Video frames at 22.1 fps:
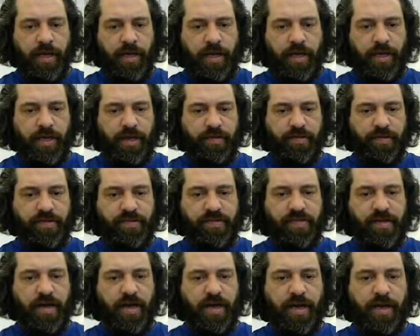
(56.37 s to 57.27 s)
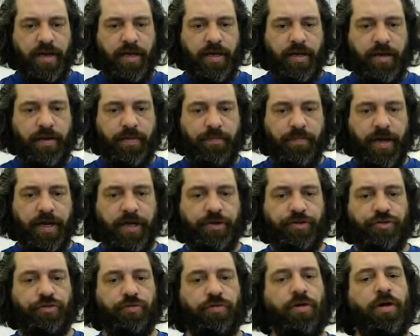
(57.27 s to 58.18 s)
inside my
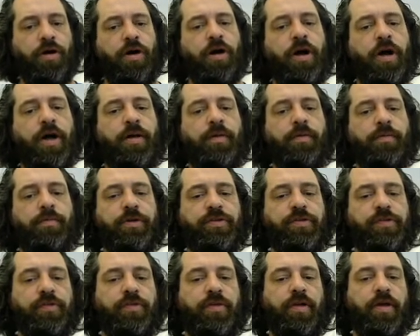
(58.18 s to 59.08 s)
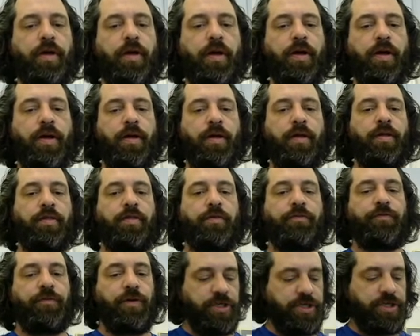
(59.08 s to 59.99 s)
draw, which is the
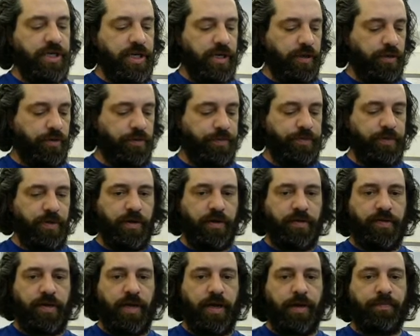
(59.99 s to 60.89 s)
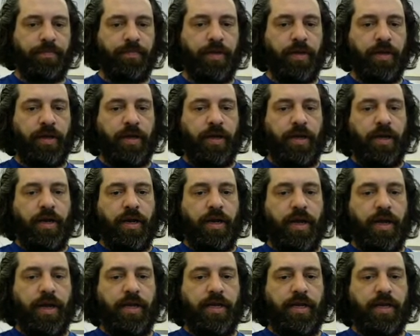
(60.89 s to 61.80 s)
function that loops all the time,
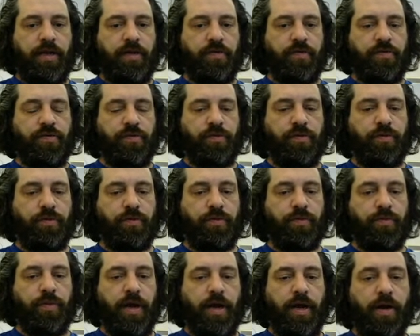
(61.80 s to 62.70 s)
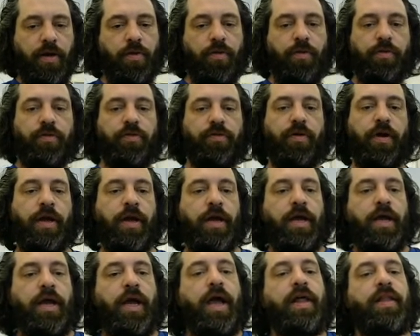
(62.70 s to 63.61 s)
I need to,
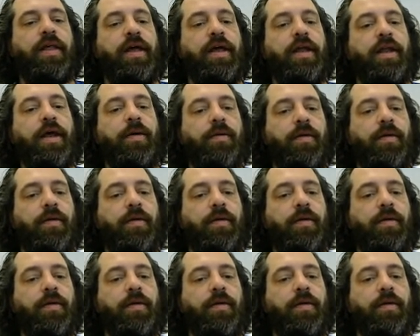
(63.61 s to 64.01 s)
and then